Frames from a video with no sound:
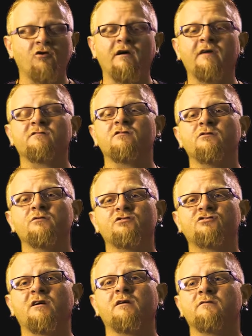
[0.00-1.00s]
has to do with
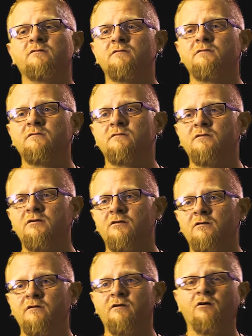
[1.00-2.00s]
your childhood. You
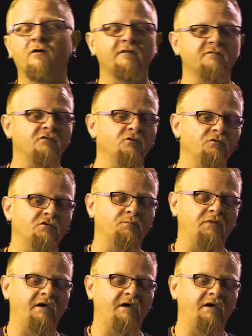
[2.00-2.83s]
know, it all has to do with your